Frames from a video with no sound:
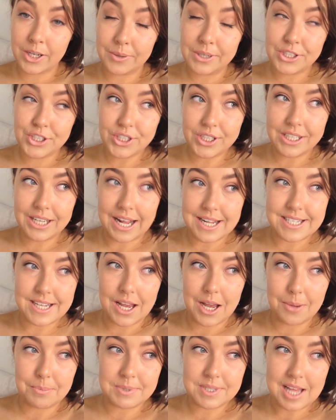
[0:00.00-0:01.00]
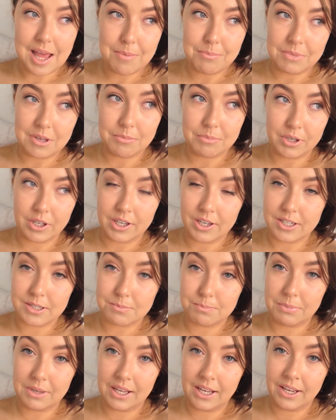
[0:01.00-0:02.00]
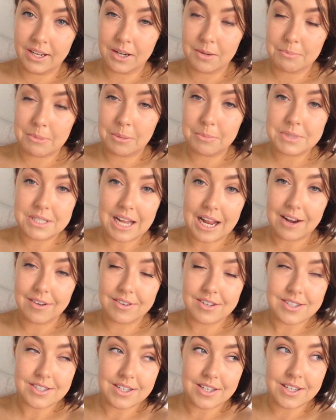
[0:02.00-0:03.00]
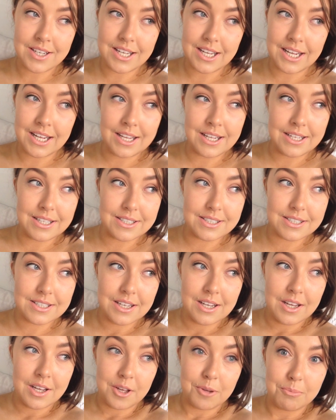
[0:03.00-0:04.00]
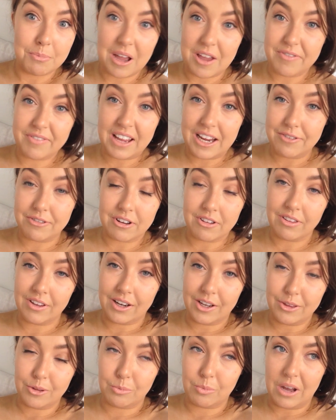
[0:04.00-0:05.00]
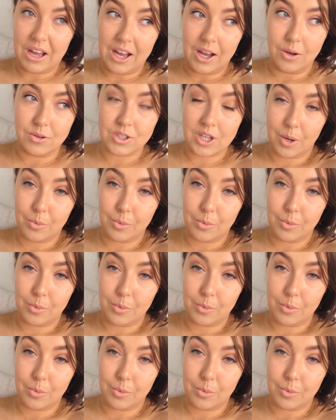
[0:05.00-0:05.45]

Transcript: I shouldn't let it upset me because being a mum to Harrison is my favourite thing in the world.